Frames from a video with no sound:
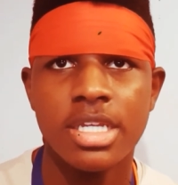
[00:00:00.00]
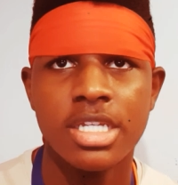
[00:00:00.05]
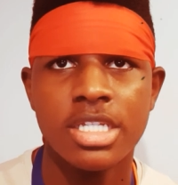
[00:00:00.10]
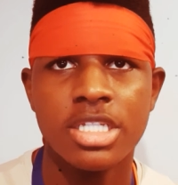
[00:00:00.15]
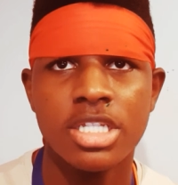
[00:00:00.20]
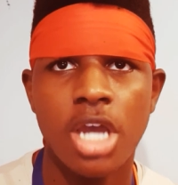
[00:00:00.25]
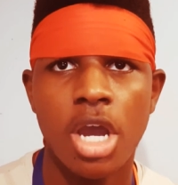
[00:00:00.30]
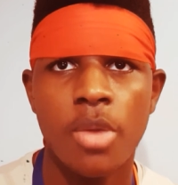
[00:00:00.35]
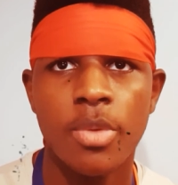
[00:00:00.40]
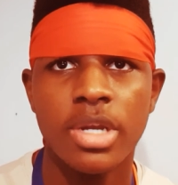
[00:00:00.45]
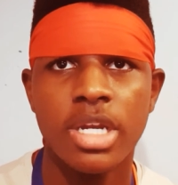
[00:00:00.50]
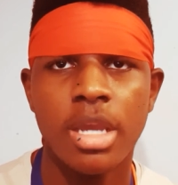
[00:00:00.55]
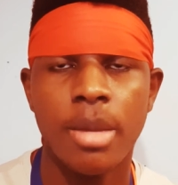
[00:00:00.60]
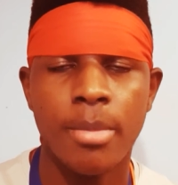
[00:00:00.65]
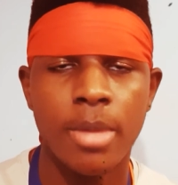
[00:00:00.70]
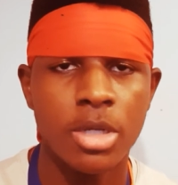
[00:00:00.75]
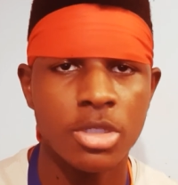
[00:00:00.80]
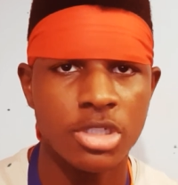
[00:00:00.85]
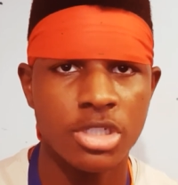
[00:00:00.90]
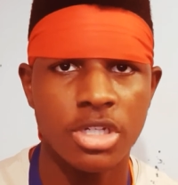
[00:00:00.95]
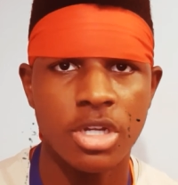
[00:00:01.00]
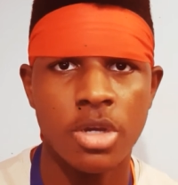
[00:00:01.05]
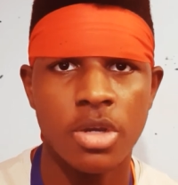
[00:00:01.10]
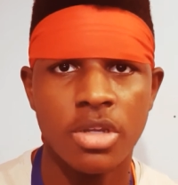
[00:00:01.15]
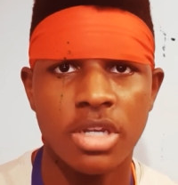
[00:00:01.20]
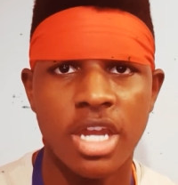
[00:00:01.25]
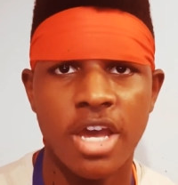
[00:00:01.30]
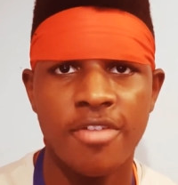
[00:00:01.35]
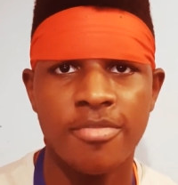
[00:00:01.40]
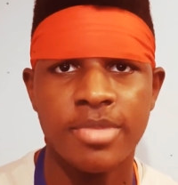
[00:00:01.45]
already emotional
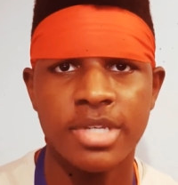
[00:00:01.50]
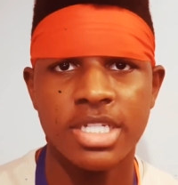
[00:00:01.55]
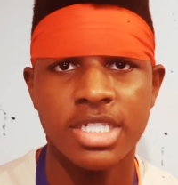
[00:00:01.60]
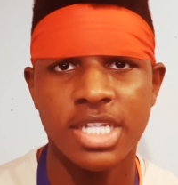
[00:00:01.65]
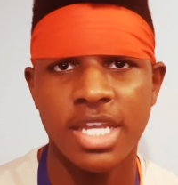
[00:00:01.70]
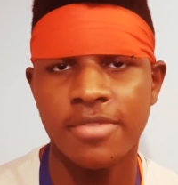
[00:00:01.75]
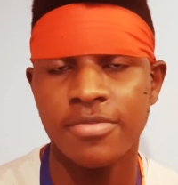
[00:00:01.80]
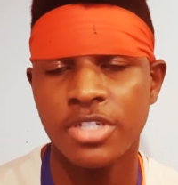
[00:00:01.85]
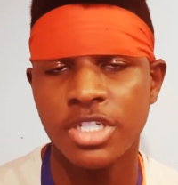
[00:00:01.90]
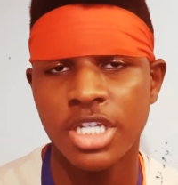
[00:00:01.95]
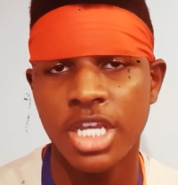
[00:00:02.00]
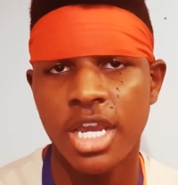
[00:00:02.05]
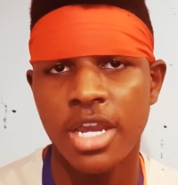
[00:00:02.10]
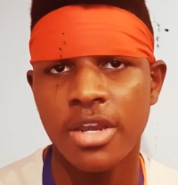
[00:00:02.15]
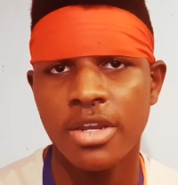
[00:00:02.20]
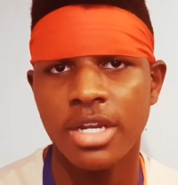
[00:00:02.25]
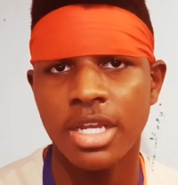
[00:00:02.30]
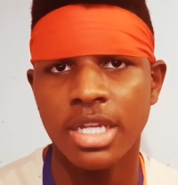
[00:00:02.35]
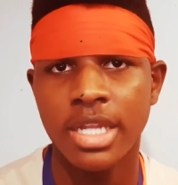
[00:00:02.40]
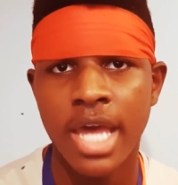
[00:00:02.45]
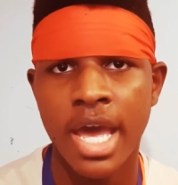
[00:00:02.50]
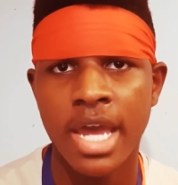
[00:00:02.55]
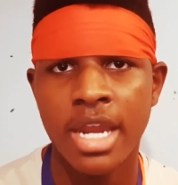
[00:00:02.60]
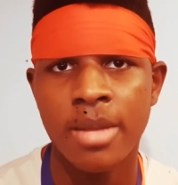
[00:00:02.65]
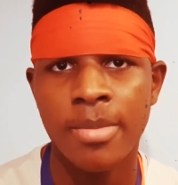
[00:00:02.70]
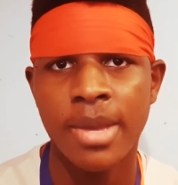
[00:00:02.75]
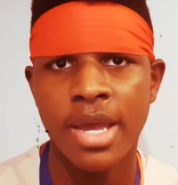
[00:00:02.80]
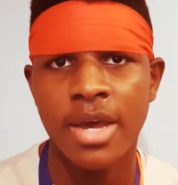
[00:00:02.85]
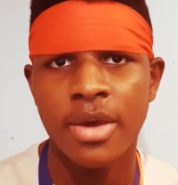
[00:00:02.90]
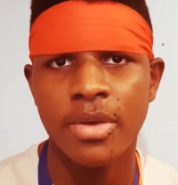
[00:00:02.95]
enough, because they've shared a lot
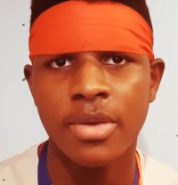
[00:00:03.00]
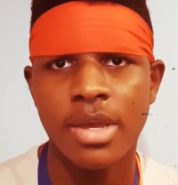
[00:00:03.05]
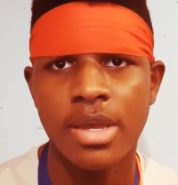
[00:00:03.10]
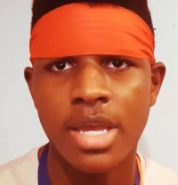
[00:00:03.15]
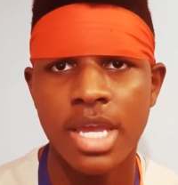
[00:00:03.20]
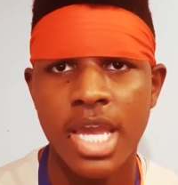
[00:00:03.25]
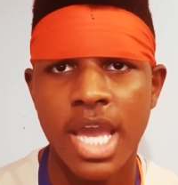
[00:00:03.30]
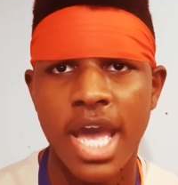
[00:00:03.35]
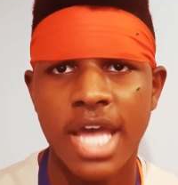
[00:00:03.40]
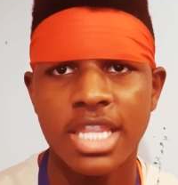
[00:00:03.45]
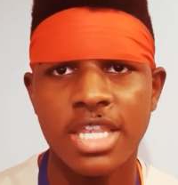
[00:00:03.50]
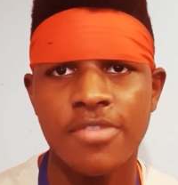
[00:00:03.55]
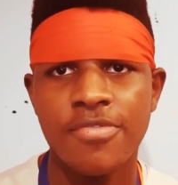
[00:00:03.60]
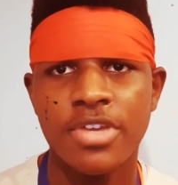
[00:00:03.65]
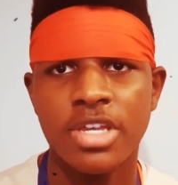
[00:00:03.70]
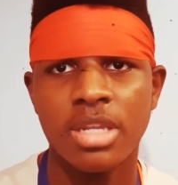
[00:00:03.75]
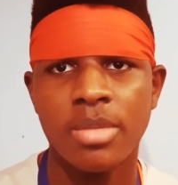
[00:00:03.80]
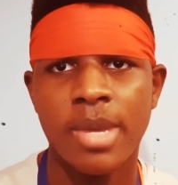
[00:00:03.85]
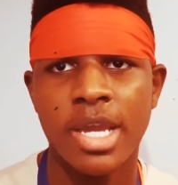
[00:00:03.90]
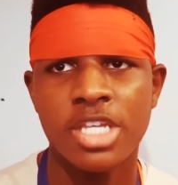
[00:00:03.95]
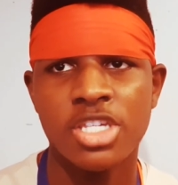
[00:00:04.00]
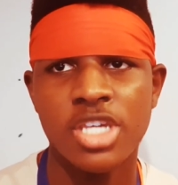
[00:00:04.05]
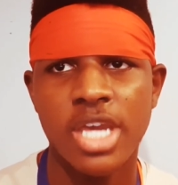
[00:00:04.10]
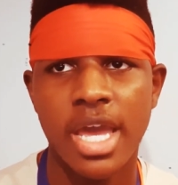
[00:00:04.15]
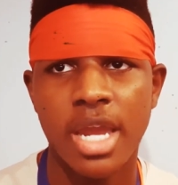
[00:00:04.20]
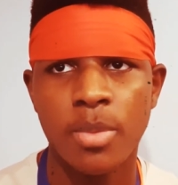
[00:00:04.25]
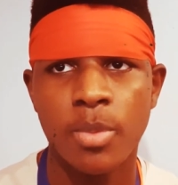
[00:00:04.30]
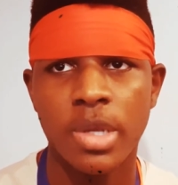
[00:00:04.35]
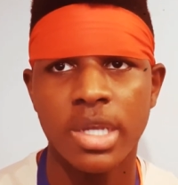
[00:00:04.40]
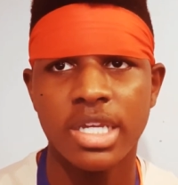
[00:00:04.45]
about how they feel about
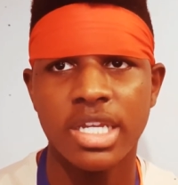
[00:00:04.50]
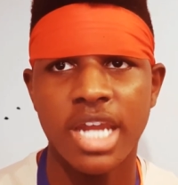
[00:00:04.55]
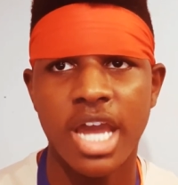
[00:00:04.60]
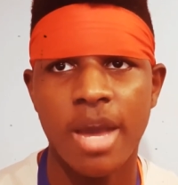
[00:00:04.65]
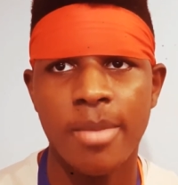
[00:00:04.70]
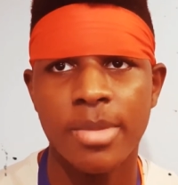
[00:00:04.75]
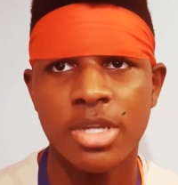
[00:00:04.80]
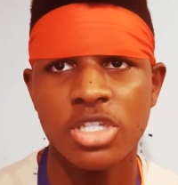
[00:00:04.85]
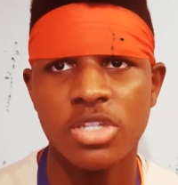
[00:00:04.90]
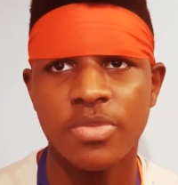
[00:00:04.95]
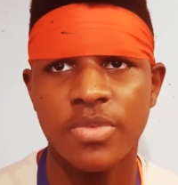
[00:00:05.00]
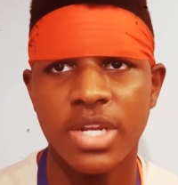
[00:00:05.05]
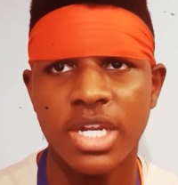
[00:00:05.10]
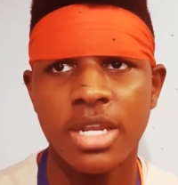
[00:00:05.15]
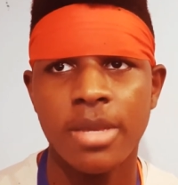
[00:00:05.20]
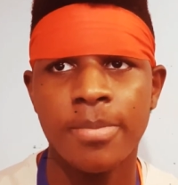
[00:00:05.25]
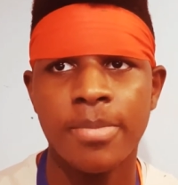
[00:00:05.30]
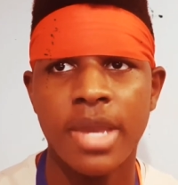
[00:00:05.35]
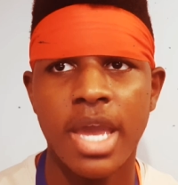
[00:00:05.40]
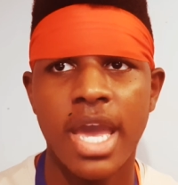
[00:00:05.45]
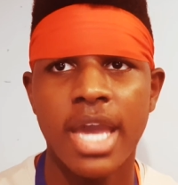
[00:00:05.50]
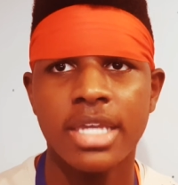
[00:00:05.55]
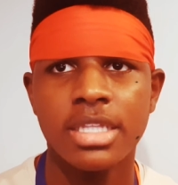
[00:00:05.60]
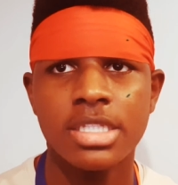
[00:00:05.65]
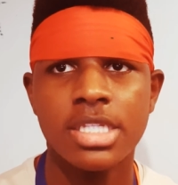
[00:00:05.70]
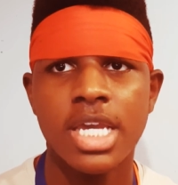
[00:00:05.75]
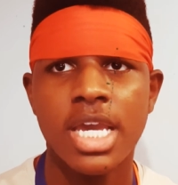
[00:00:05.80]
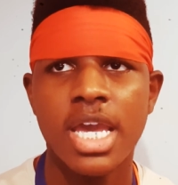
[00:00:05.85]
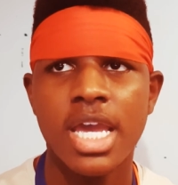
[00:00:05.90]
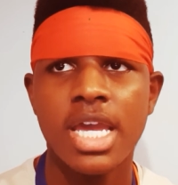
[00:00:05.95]
Chadwick and how much of an impact
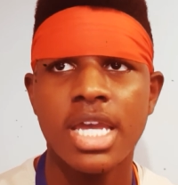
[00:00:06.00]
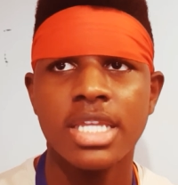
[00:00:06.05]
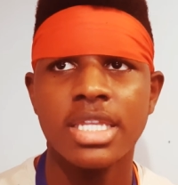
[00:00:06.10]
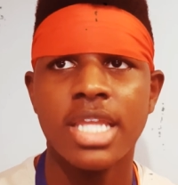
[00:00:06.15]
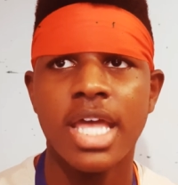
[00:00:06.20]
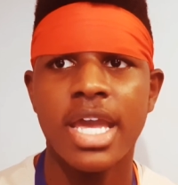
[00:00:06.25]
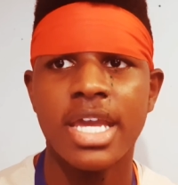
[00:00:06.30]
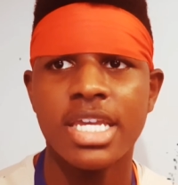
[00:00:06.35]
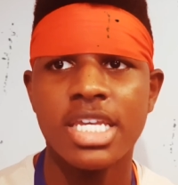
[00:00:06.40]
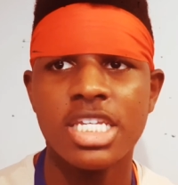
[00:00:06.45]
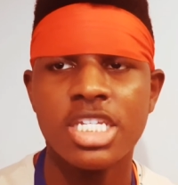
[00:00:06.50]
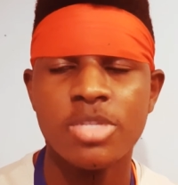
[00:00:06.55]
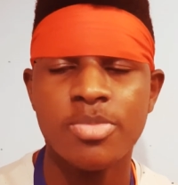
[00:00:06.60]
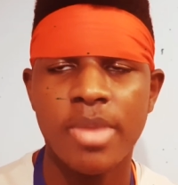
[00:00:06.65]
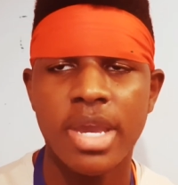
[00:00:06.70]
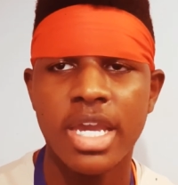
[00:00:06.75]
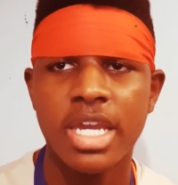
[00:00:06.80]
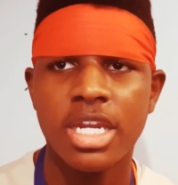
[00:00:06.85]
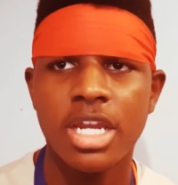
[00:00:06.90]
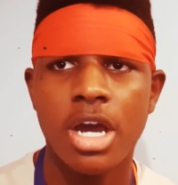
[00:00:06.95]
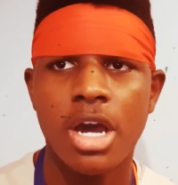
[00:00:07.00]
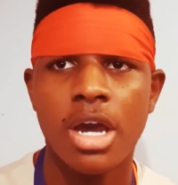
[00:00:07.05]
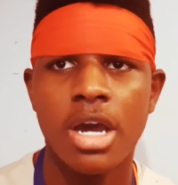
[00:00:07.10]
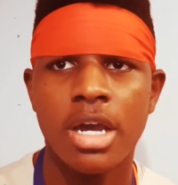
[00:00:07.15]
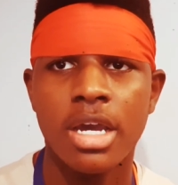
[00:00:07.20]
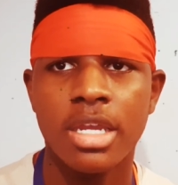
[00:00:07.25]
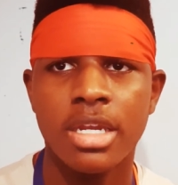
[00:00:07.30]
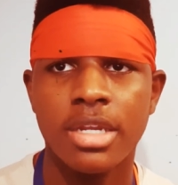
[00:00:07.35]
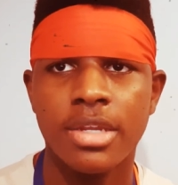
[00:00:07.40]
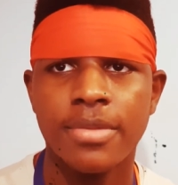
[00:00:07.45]
that he's made
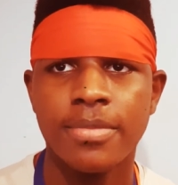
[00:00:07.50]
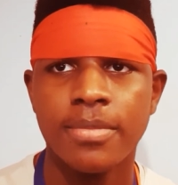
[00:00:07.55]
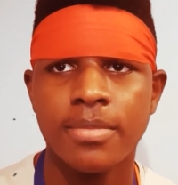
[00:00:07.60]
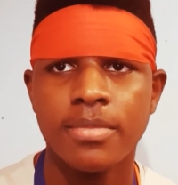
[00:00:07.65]
on